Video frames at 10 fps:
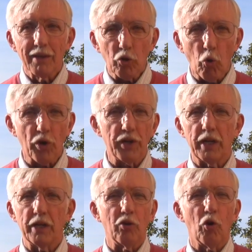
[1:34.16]

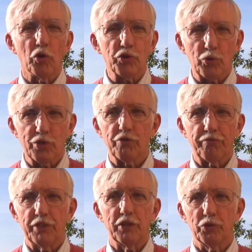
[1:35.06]
coordinating all sorts of
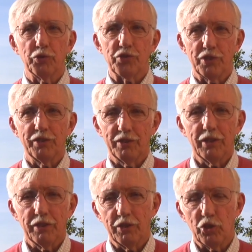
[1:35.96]
fields in
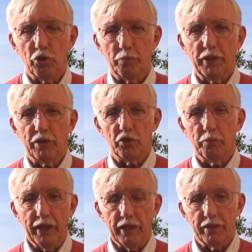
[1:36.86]
the European
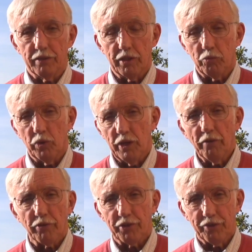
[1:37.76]
domain that were
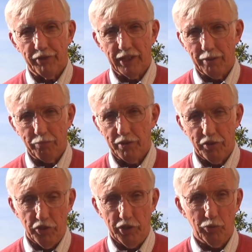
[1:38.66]
never
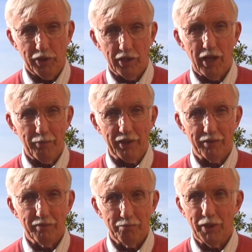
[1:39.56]
developed to deal with climate,
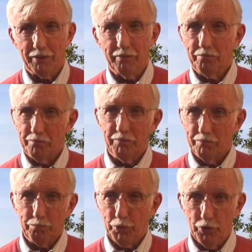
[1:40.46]
but
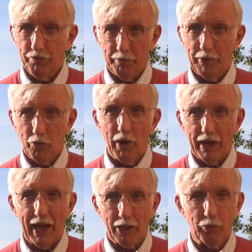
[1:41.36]
proved to be
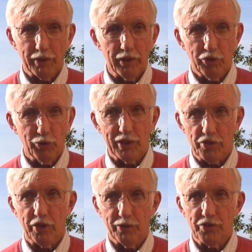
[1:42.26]
quite adequate in doing
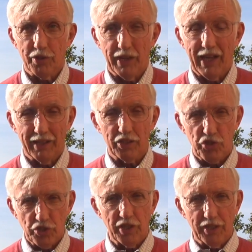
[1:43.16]
so. So they had
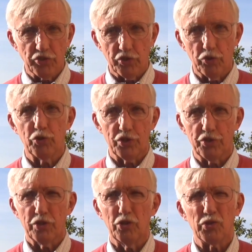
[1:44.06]
existing
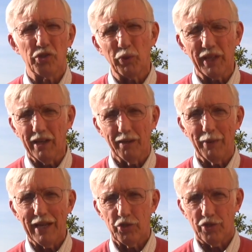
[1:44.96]
institutions to use that we can't
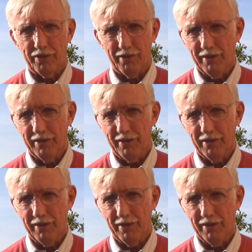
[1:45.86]
imagine